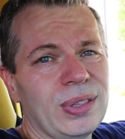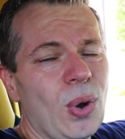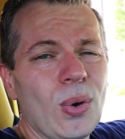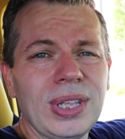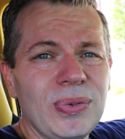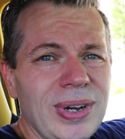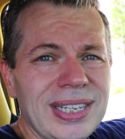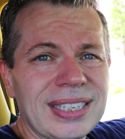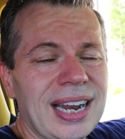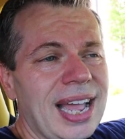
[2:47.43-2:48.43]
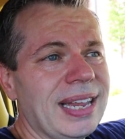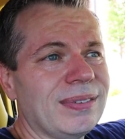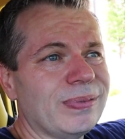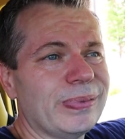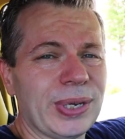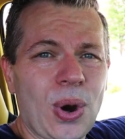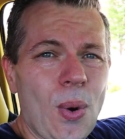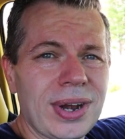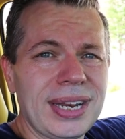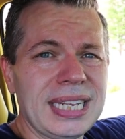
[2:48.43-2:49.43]
the only reason I
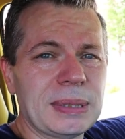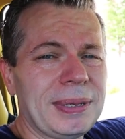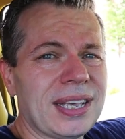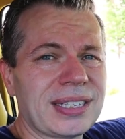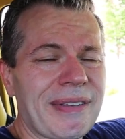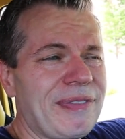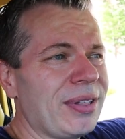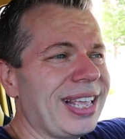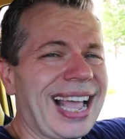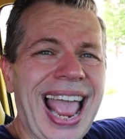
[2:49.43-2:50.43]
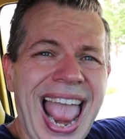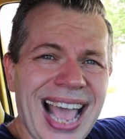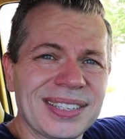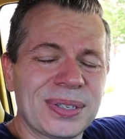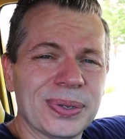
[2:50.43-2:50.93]
recorded is because I felt like I had